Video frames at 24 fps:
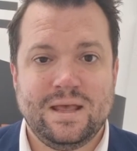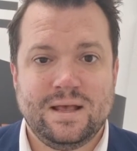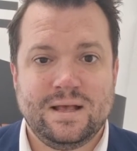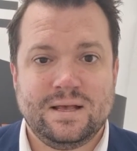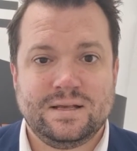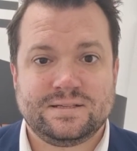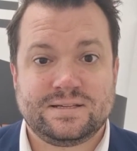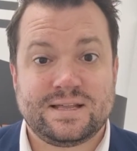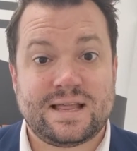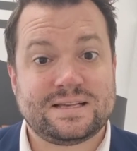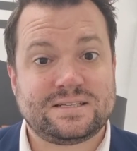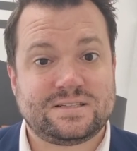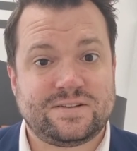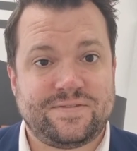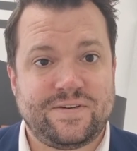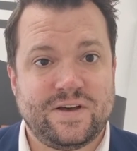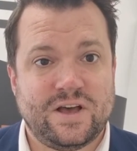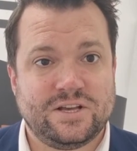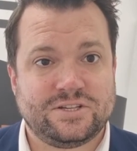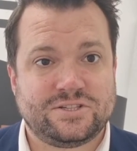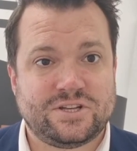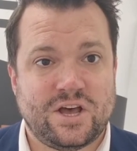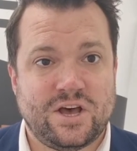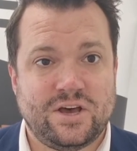So that's the
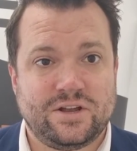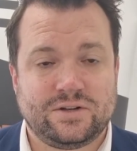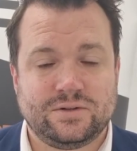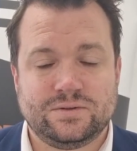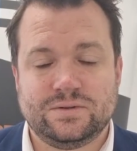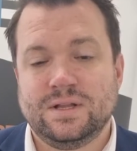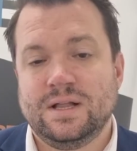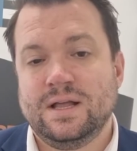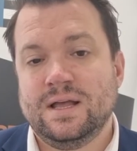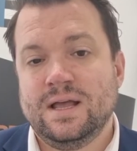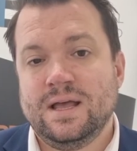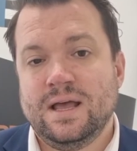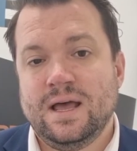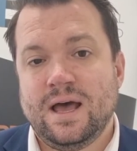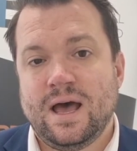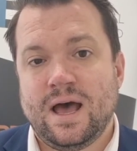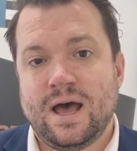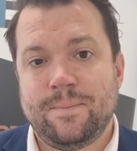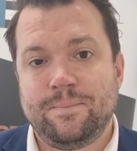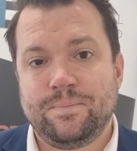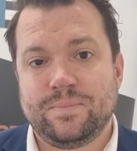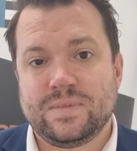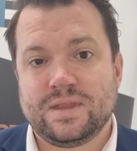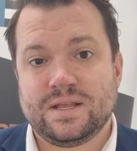first hurdle.
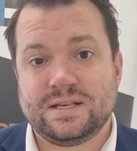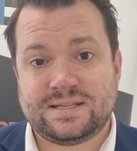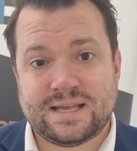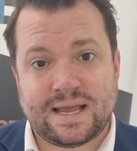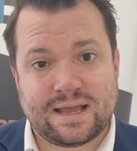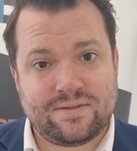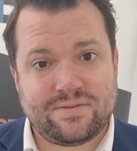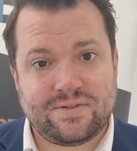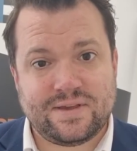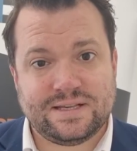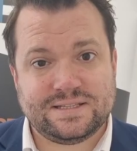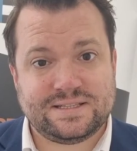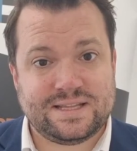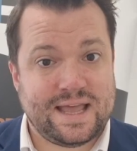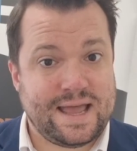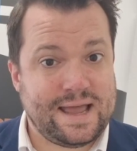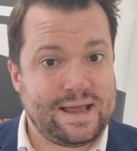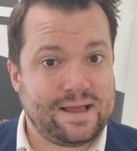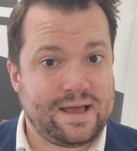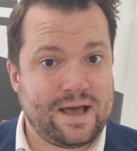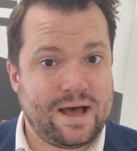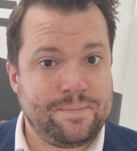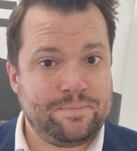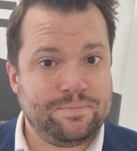The second thing is the
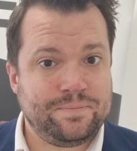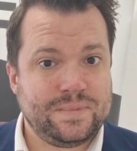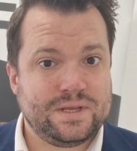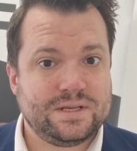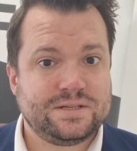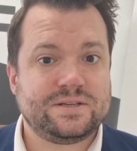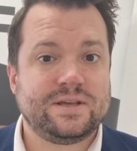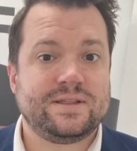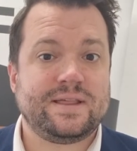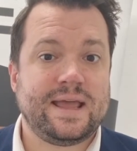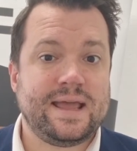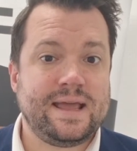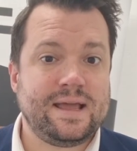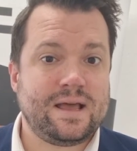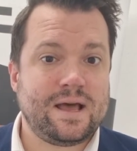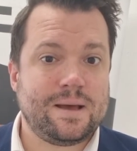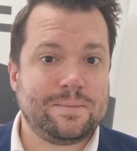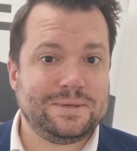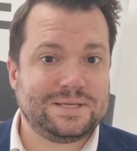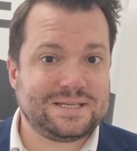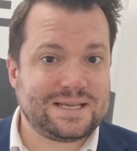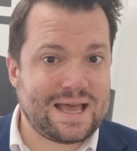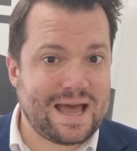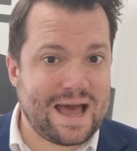income. So the
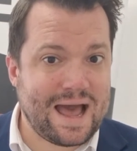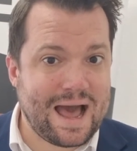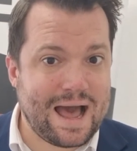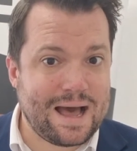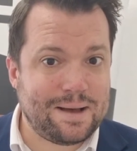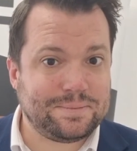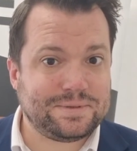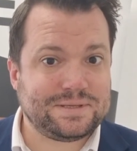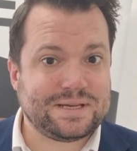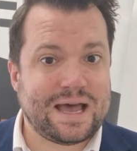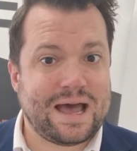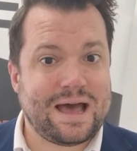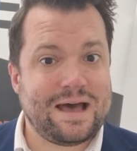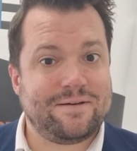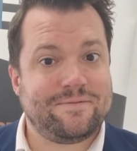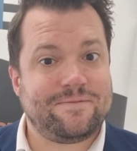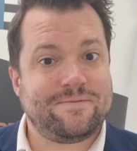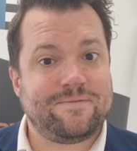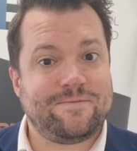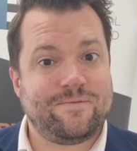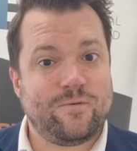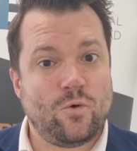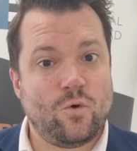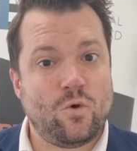income is capped at
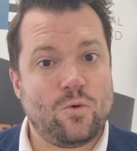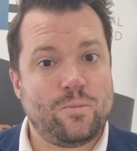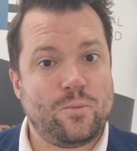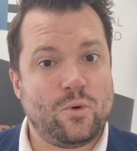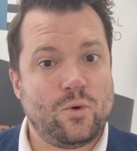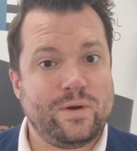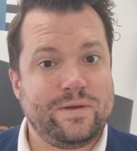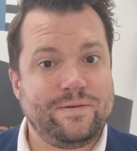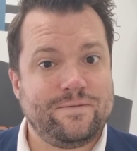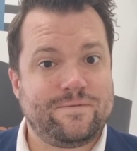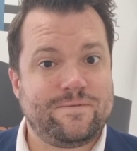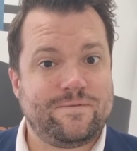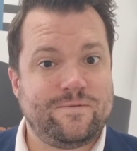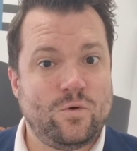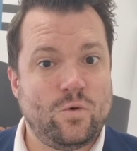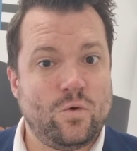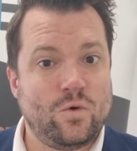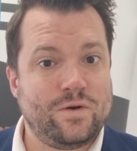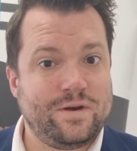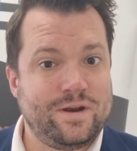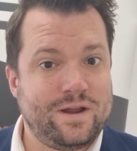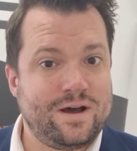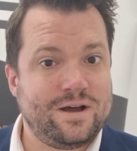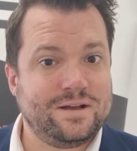
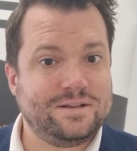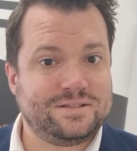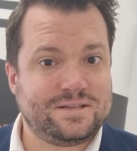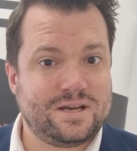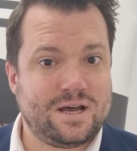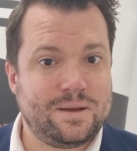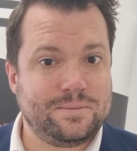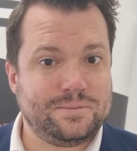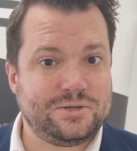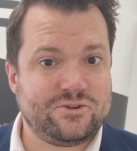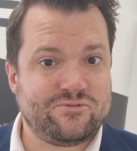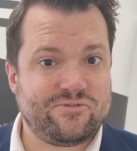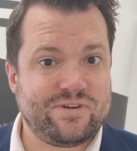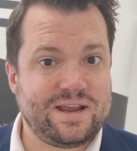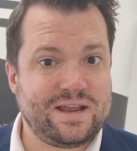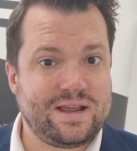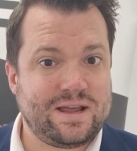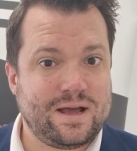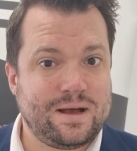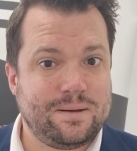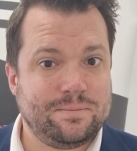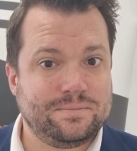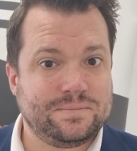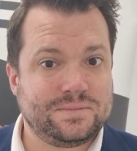4.49 times your
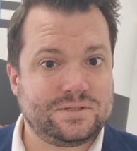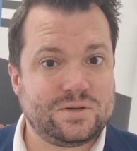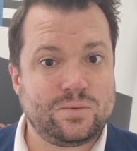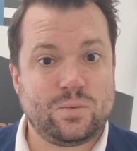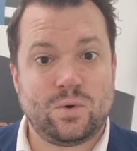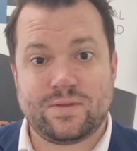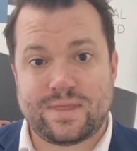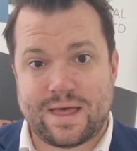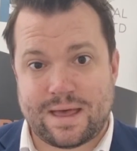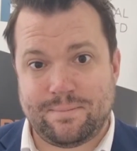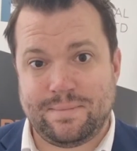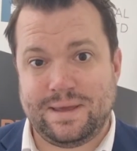income. So what that